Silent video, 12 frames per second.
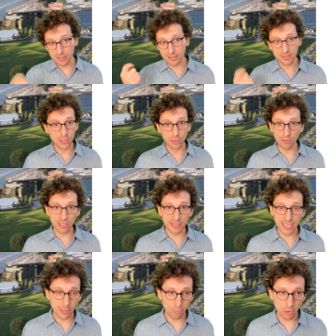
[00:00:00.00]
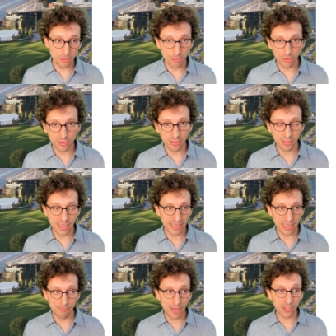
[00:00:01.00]
neural network model
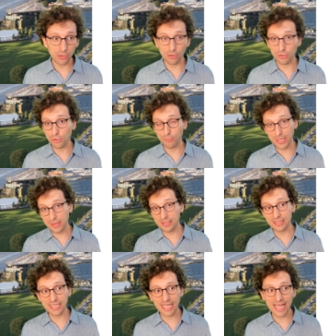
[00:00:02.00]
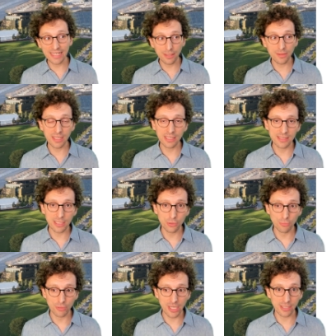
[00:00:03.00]
like a PyTorch, or basically anything that
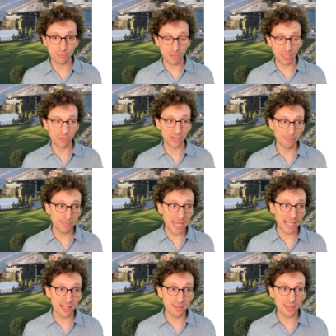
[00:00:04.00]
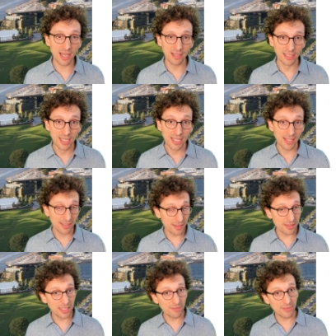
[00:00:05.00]
you can run on the backend side. It
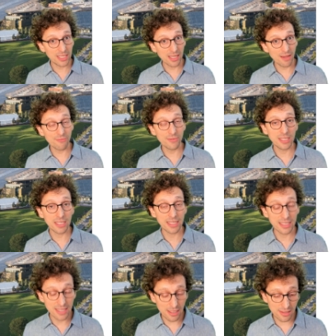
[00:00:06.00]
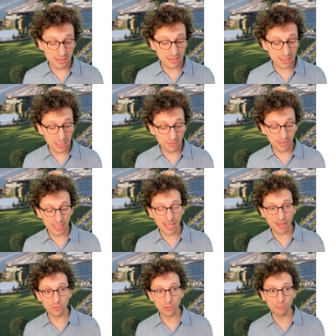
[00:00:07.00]
doesn't even
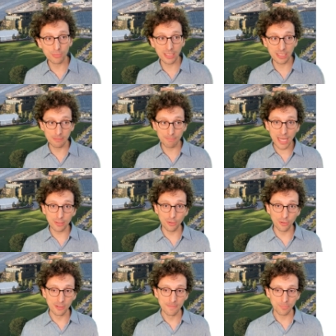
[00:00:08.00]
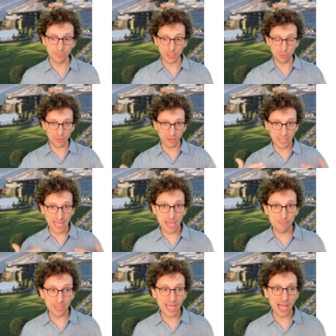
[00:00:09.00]
have to be in Python because the
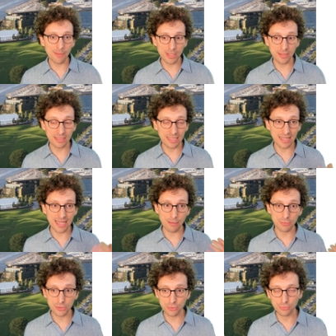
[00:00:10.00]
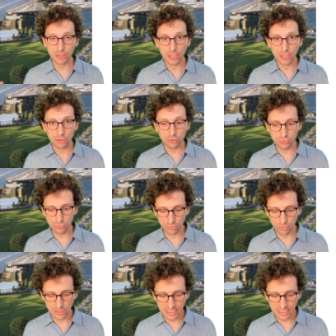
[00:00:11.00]
API basically allows you to